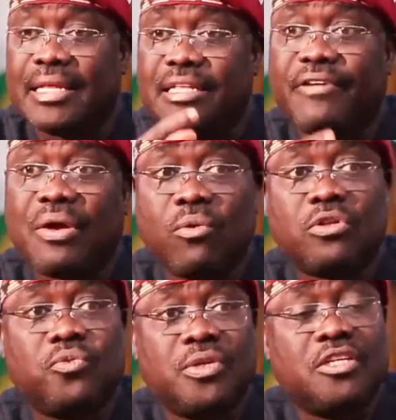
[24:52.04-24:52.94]
identify
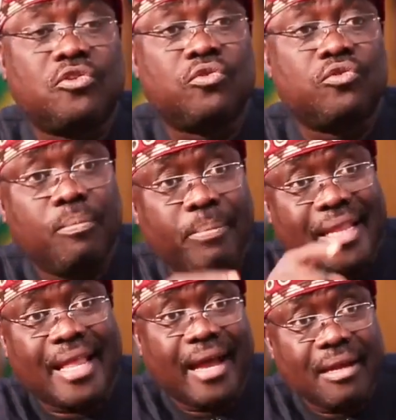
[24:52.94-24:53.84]
what we need to do
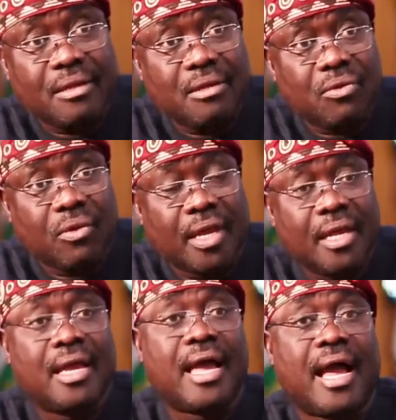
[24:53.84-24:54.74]
better,
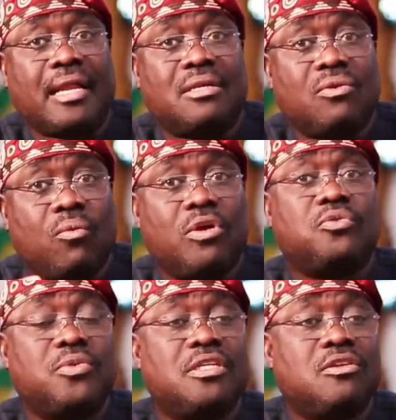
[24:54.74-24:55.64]
okay, and
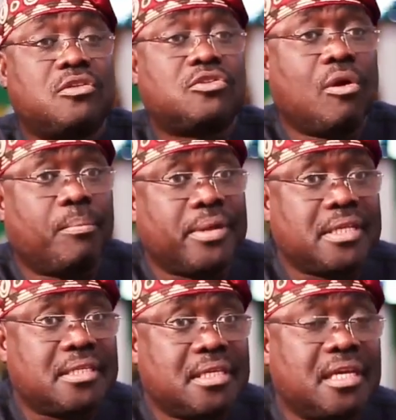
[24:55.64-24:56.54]
what we did not complete.